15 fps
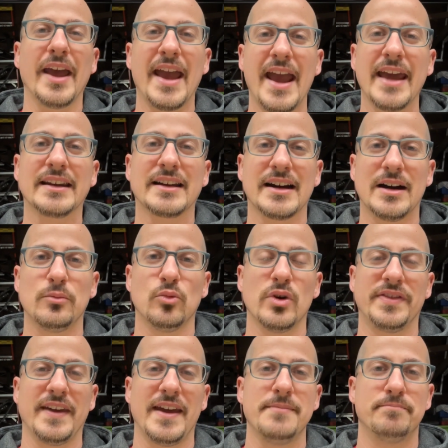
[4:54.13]
and come
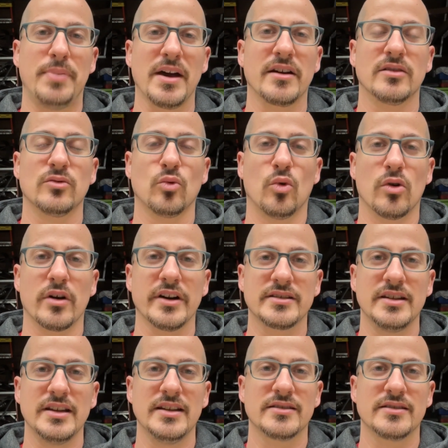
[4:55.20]
with a better warranty.